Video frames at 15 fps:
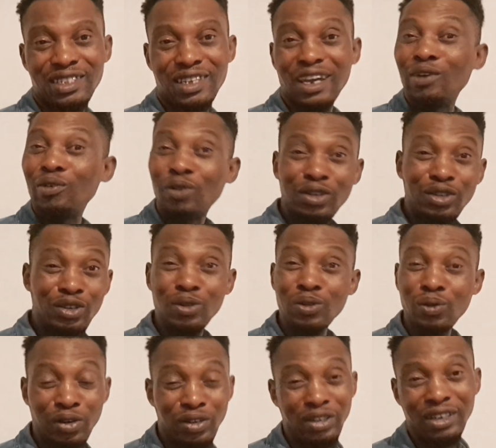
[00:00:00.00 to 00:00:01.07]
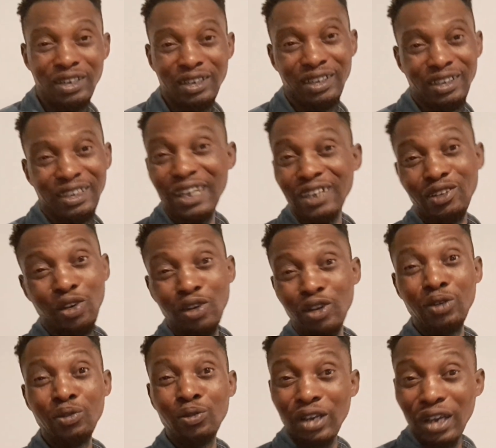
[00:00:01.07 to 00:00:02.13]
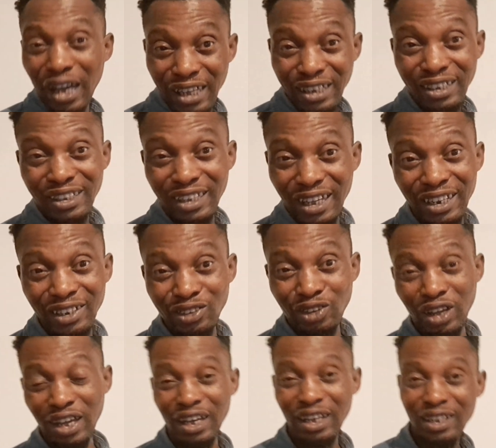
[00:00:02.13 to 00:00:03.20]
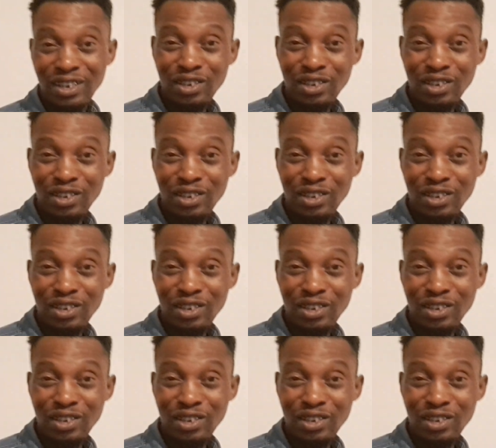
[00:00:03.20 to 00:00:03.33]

What do you want? That's all he will answer, tell his lawyer.